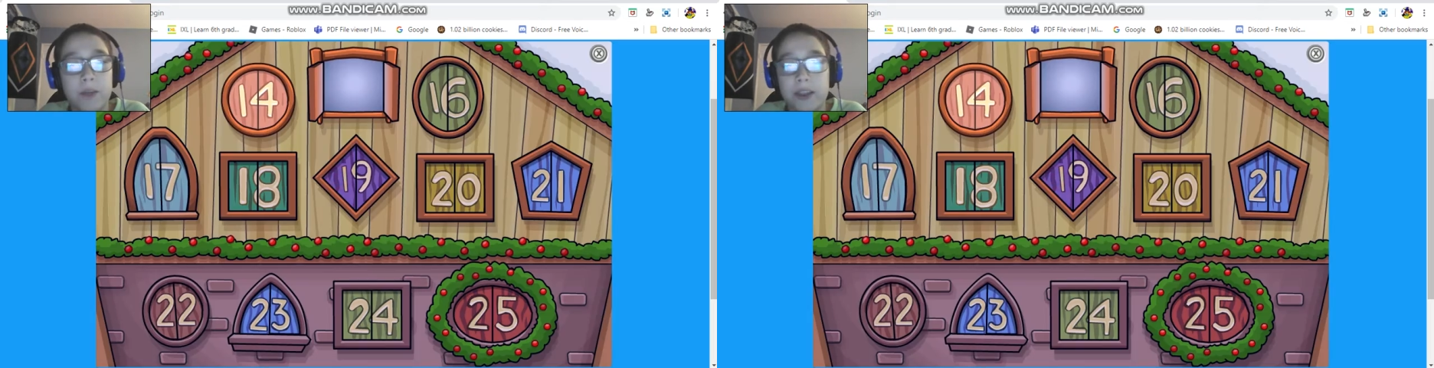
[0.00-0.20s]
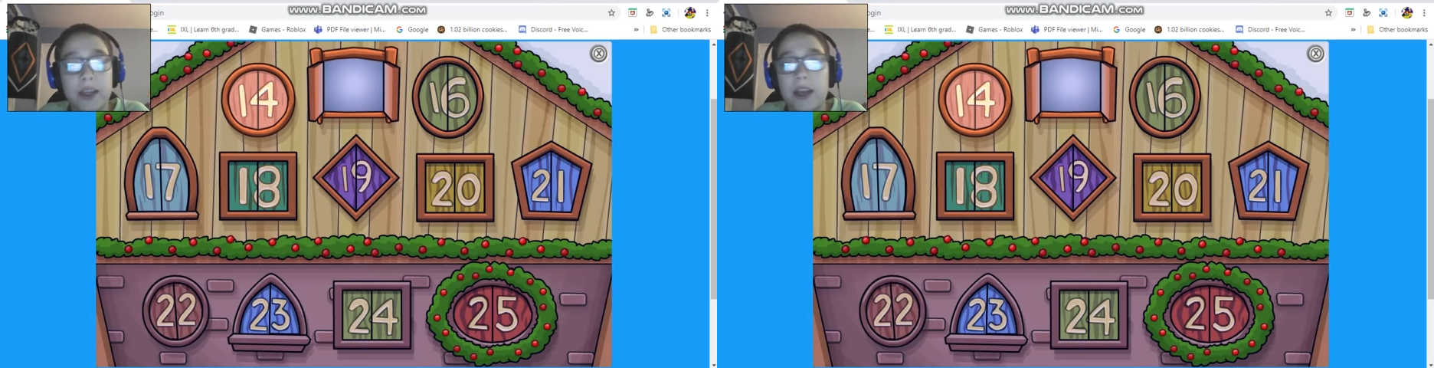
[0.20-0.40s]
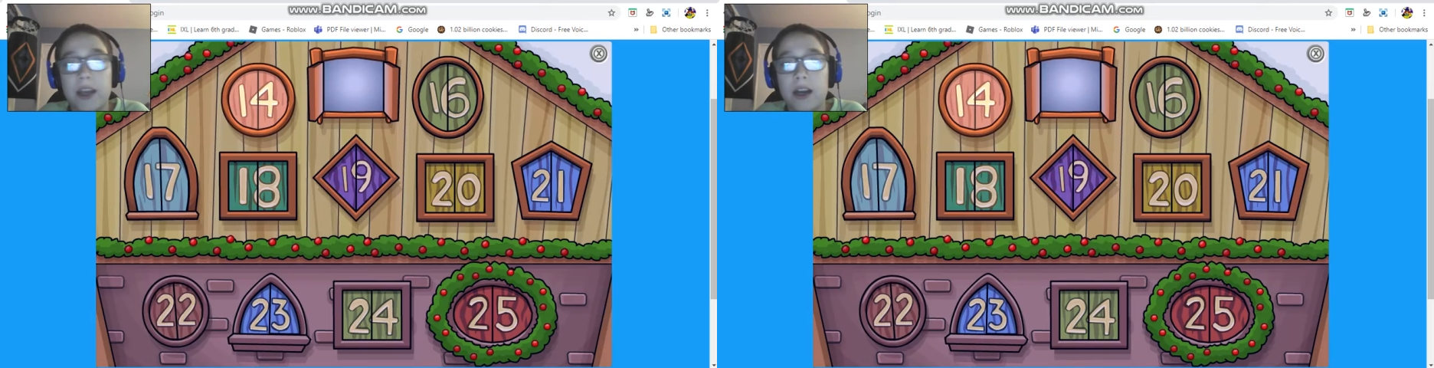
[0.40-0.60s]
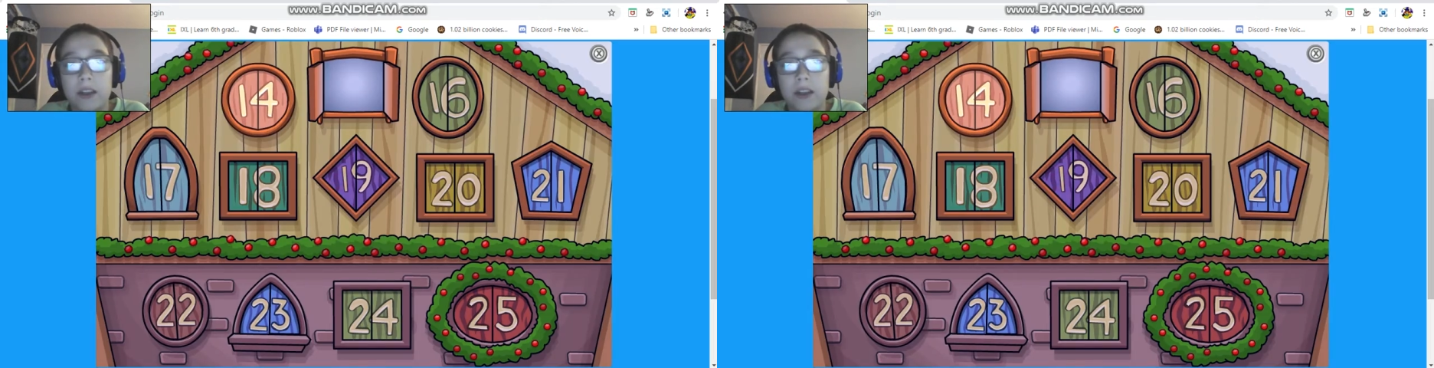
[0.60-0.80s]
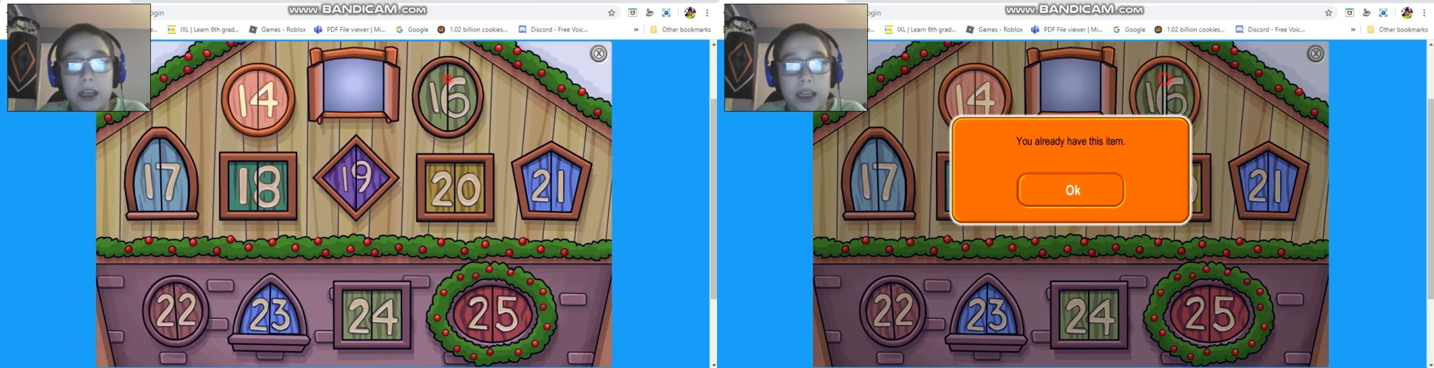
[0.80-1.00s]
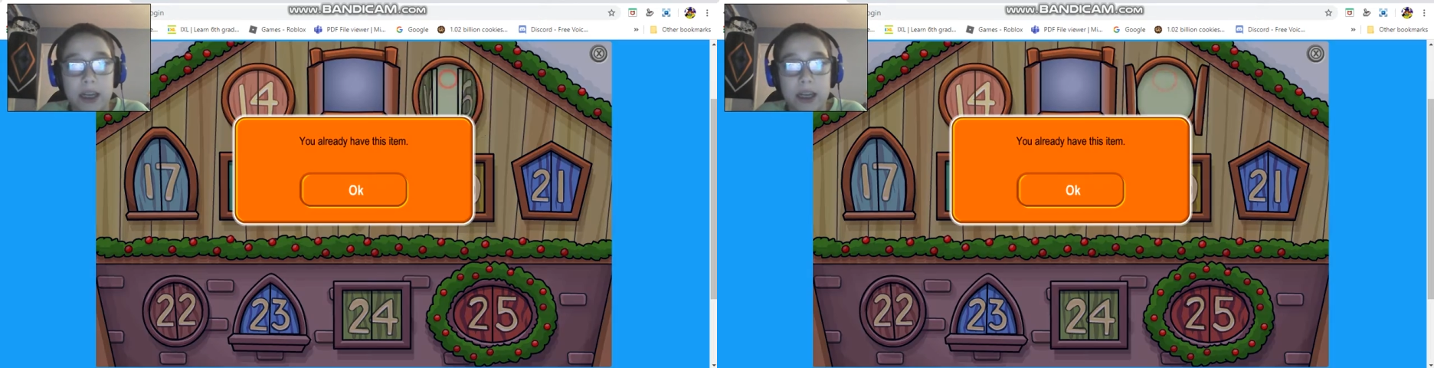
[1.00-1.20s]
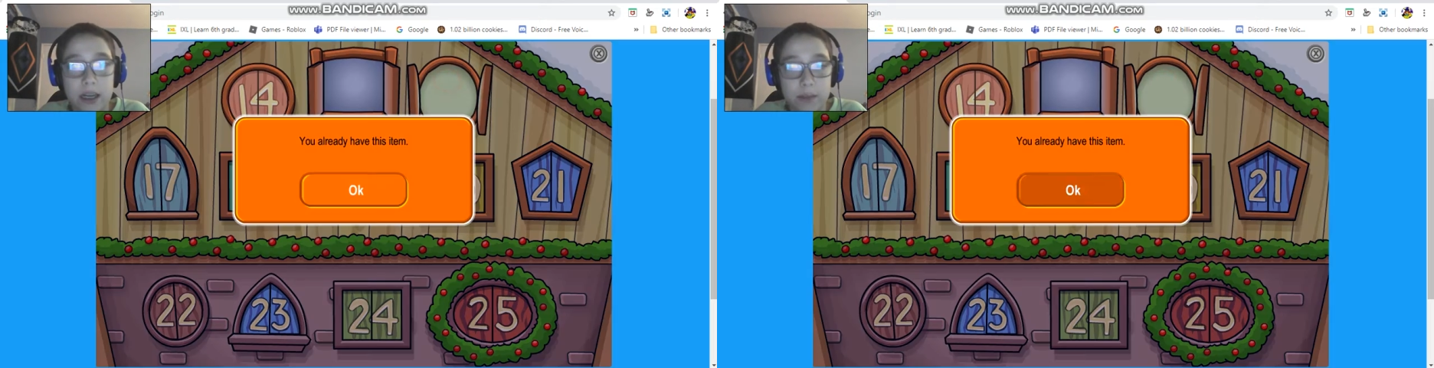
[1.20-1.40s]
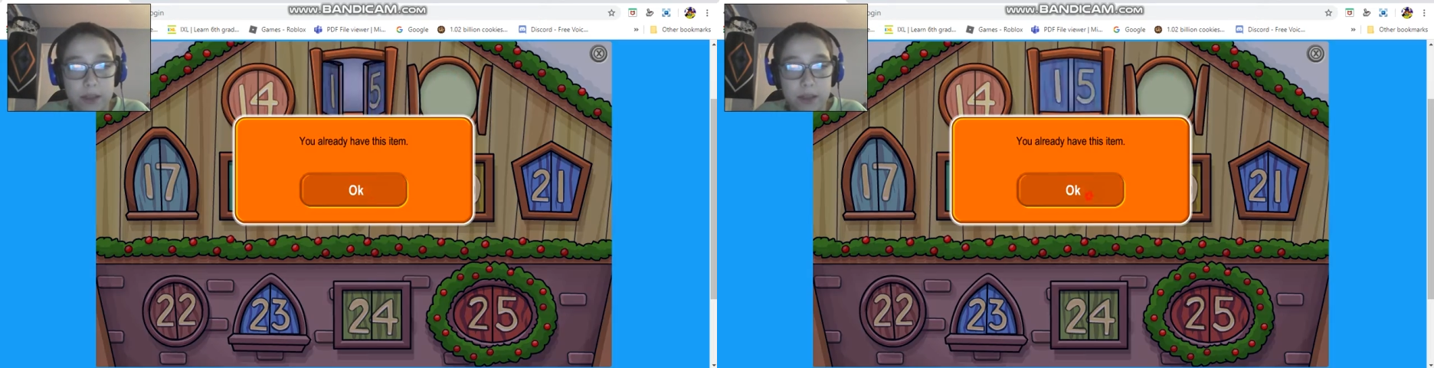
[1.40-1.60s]
with like unlocking
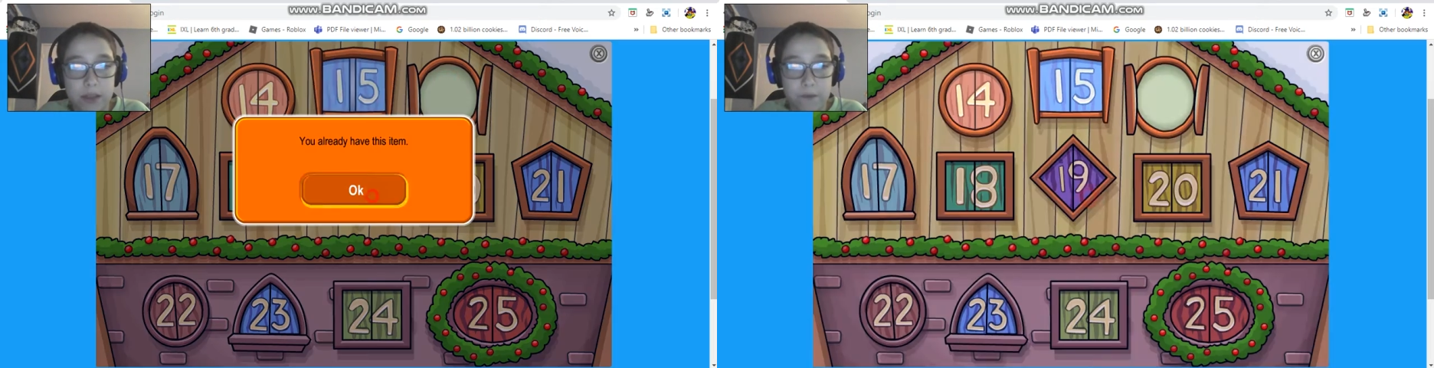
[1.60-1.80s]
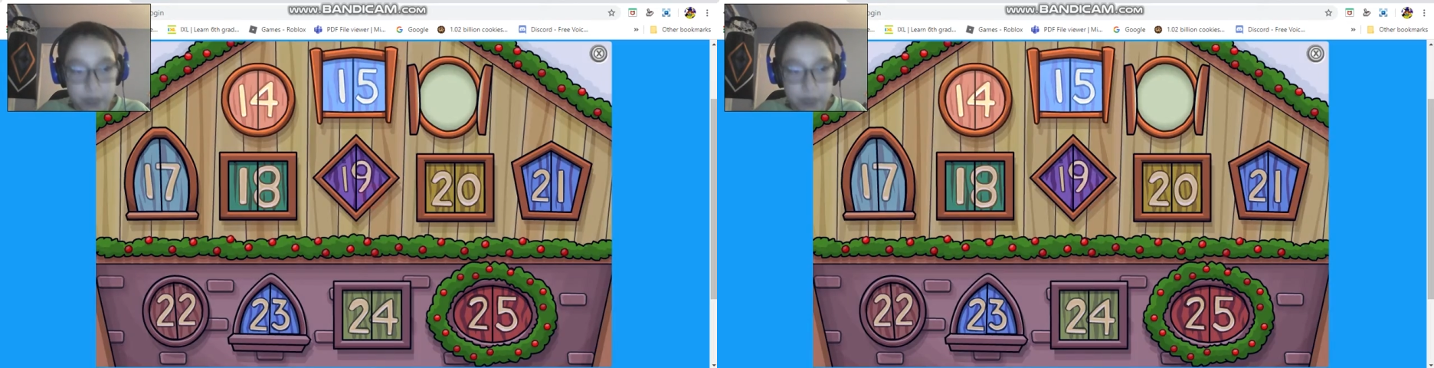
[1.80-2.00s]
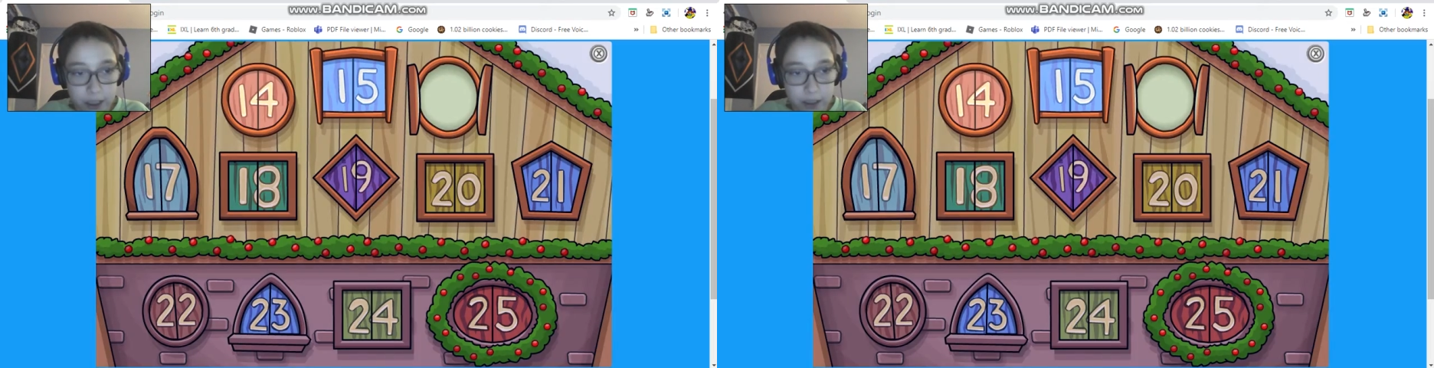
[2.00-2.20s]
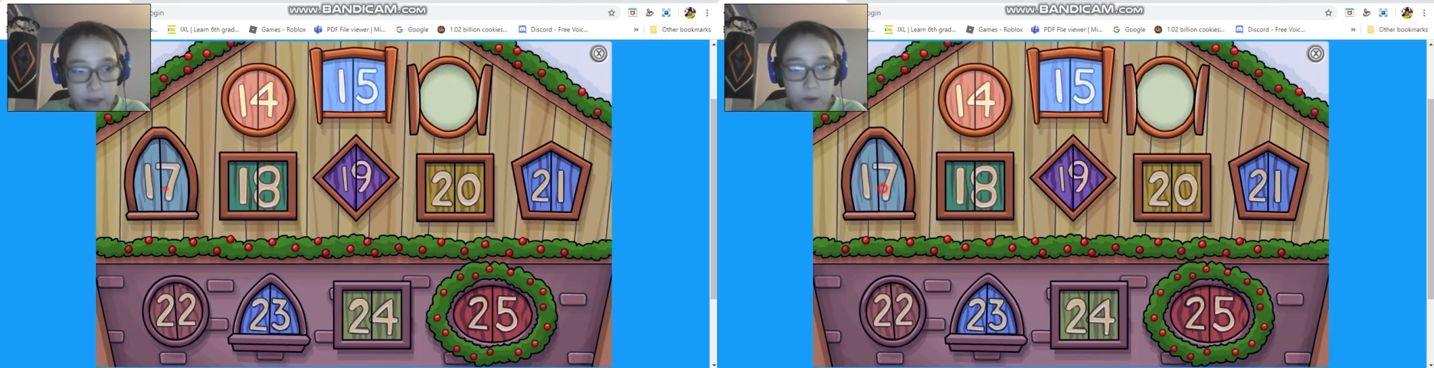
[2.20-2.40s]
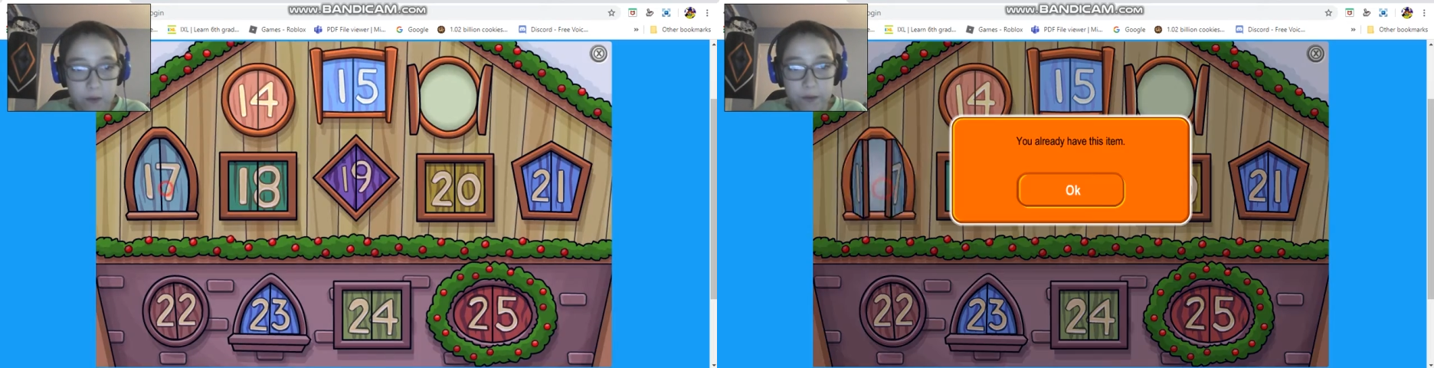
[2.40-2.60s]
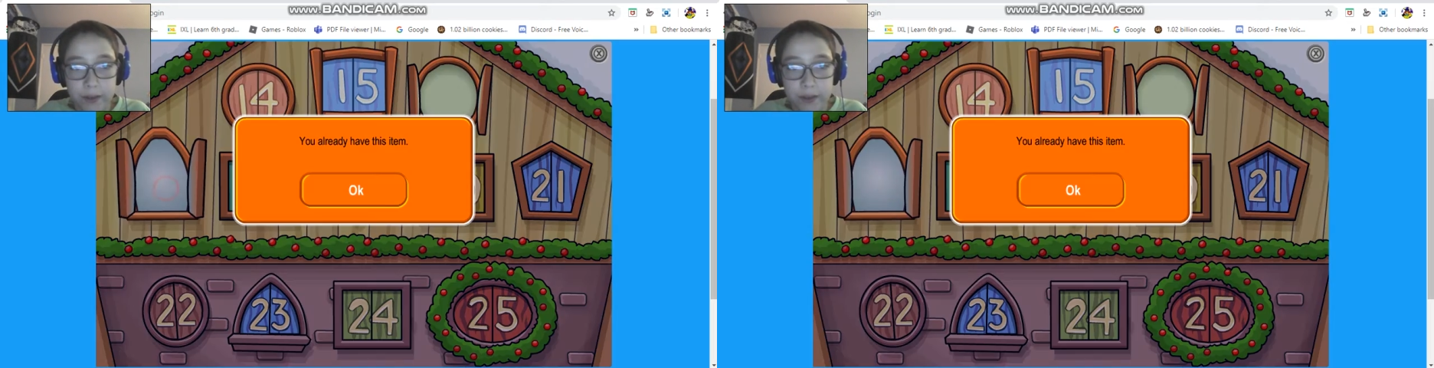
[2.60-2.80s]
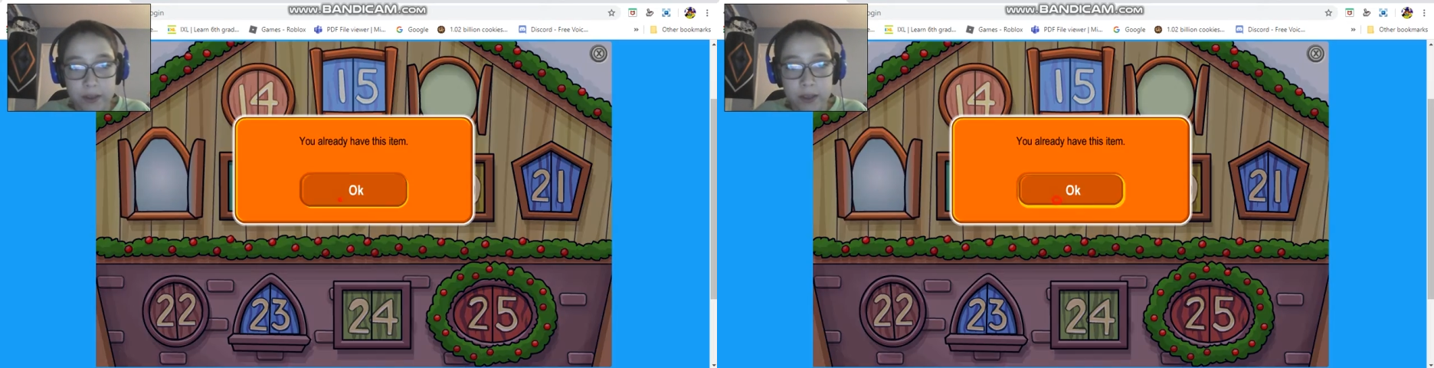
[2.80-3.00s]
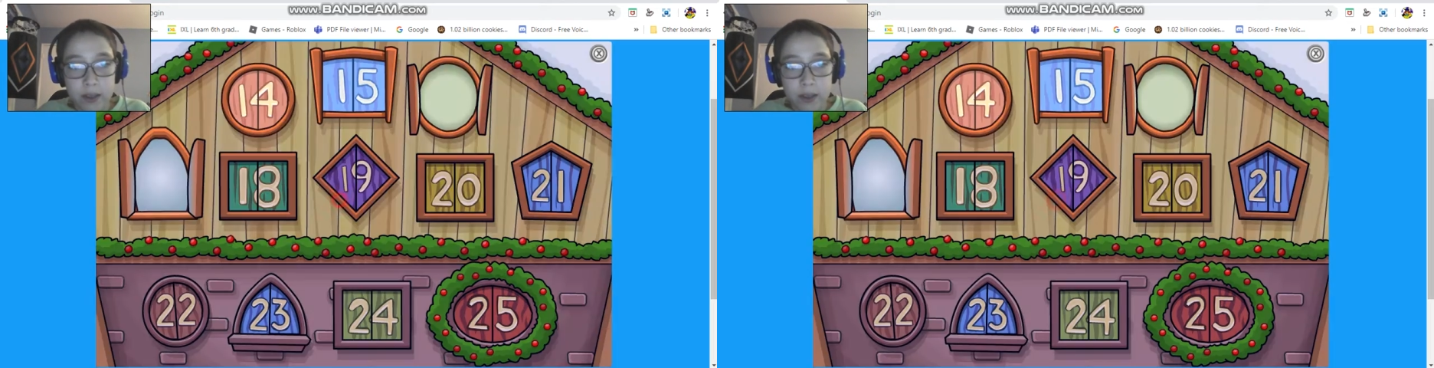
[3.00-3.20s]
items is officially
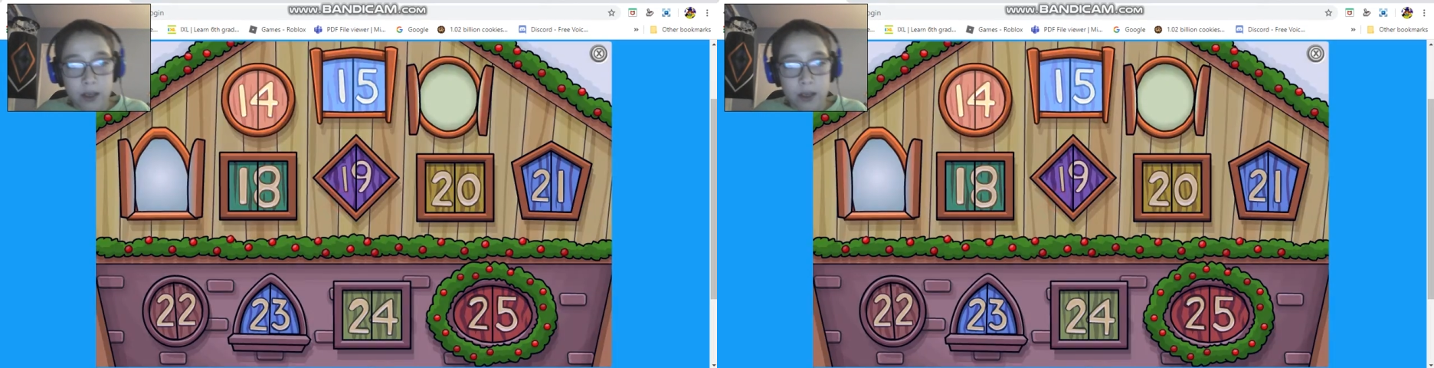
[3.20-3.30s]
over.